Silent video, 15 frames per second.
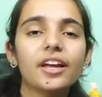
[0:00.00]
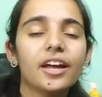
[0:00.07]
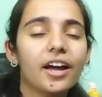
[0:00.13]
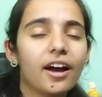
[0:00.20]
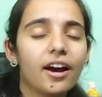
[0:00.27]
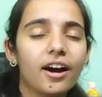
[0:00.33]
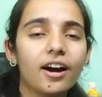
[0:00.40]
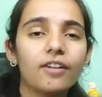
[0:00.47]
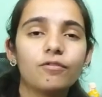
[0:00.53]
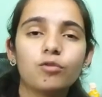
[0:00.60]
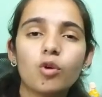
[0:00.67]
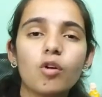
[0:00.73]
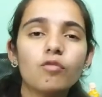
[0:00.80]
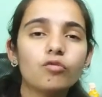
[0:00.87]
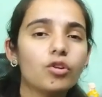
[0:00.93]

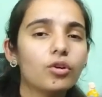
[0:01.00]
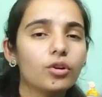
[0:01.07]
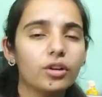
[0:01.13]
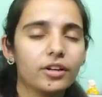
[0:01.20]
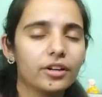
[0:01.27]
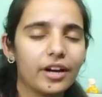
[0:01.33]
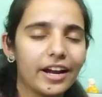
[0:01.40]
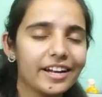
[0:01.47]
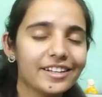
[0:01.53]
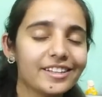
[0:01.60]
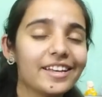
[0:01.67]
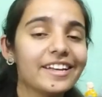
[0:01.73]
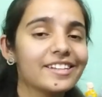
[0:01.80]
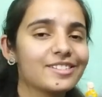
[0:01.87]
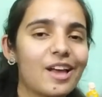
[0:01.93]
write the
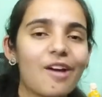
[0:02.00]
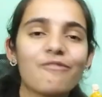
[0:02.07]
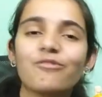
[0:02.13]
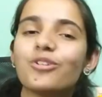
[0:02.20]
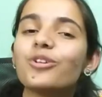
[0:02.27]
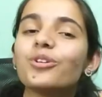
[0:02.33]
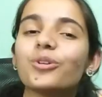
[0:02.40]
exam for group